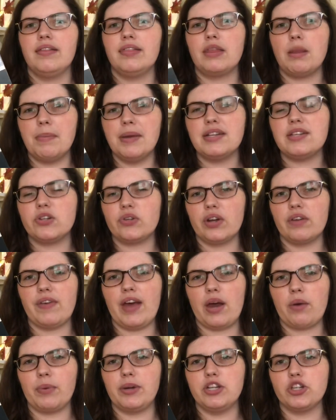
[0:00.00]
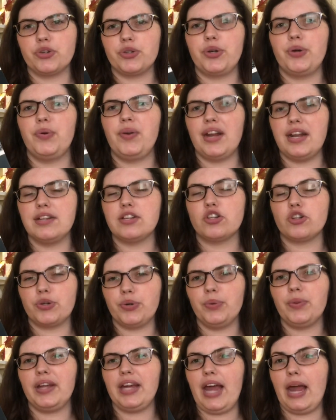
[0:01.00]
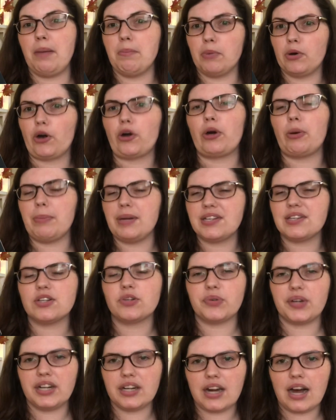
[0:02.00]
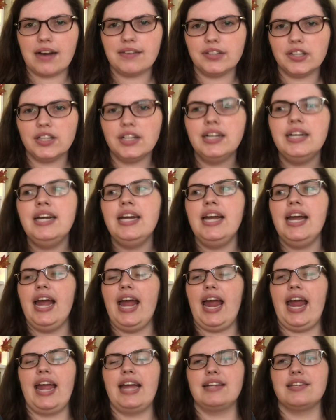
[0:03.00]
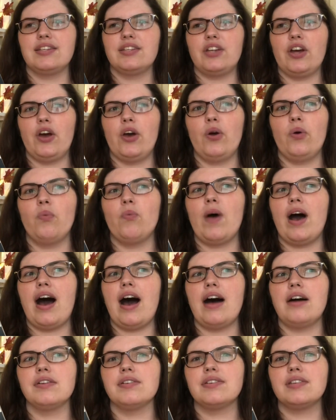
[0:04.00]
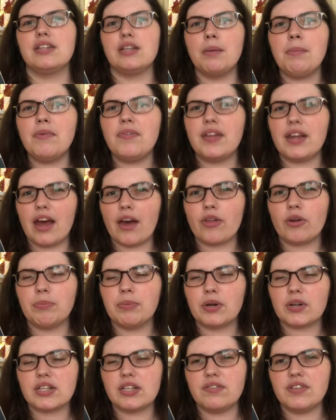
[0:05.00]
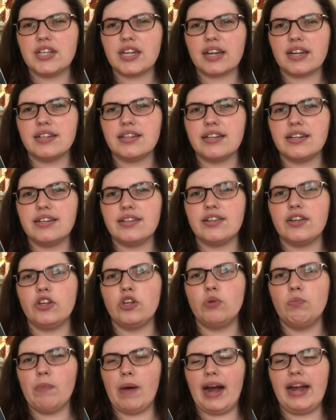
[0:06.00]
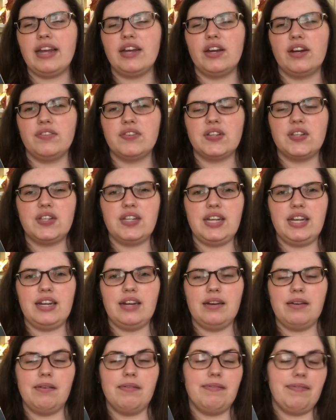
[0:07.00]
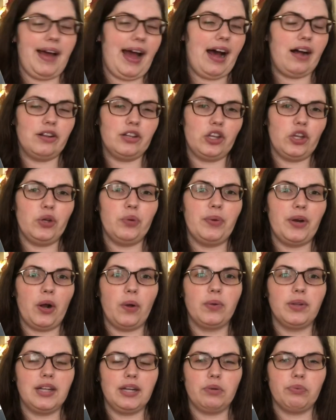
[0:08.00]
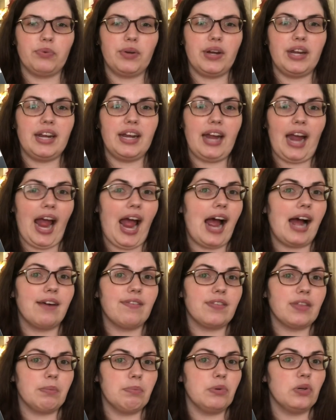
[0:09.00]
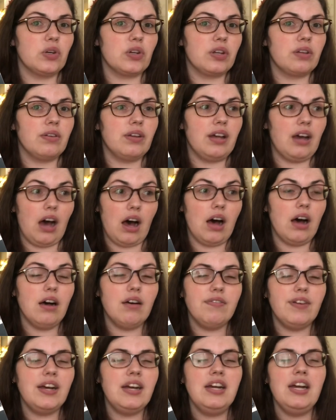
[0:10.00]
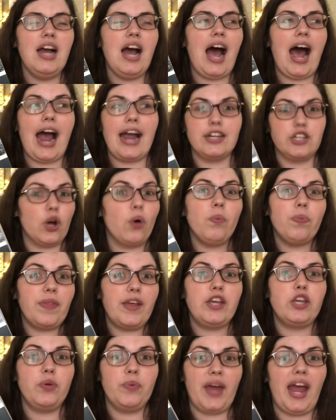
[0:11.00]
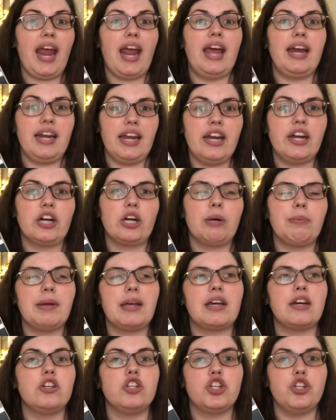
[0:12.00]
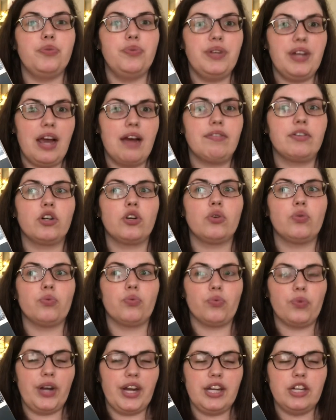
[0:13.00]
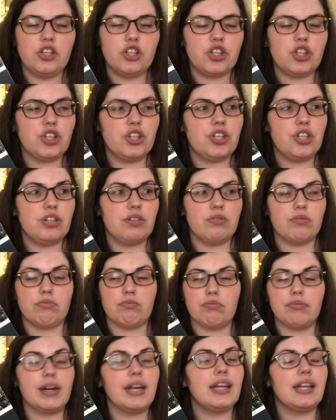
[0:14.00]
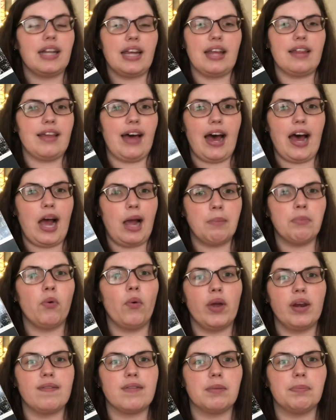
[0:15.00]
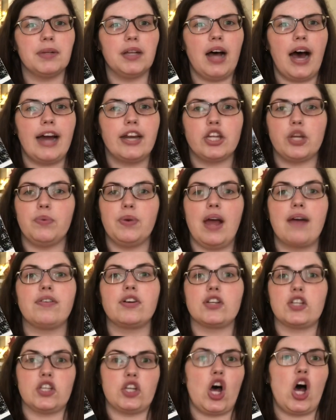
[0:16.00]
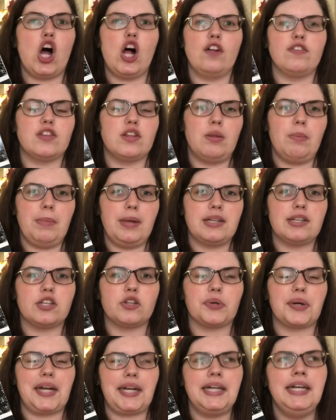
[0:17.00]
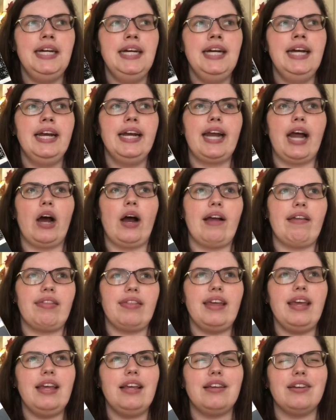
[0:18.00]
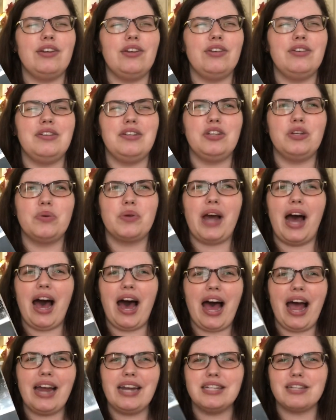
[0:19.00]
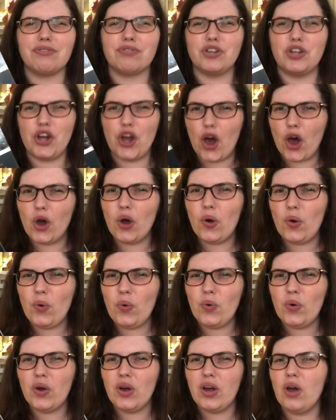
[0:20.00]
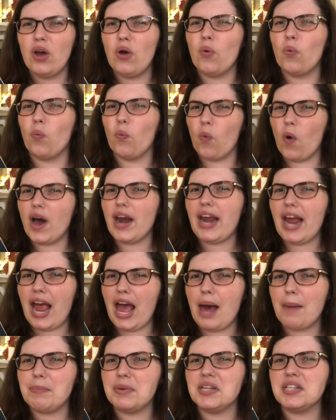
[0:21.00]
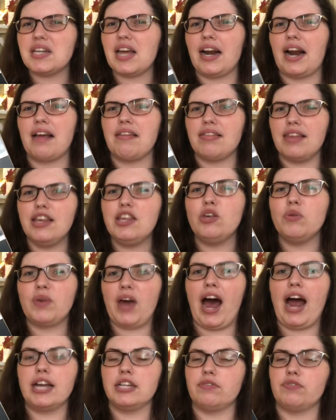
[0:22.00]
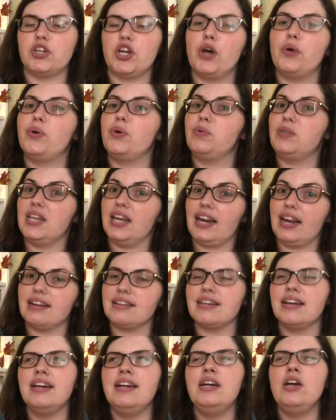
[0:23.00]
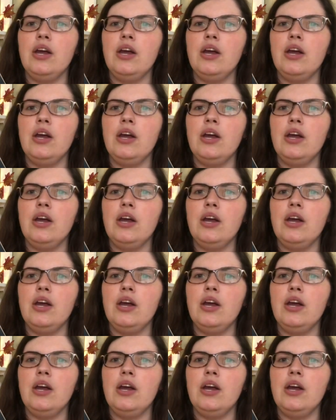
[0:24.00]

The Mystery of Edwin Drood is truly a murder mystery novel. And so while some of the other books of Dickens's you might could have seen value in only reading half the book of, I don't think you can here because you never reached really the high point of the plot. You never solved the mystery. Now, I think you kind of know what happened, and I think you kind of know who did it.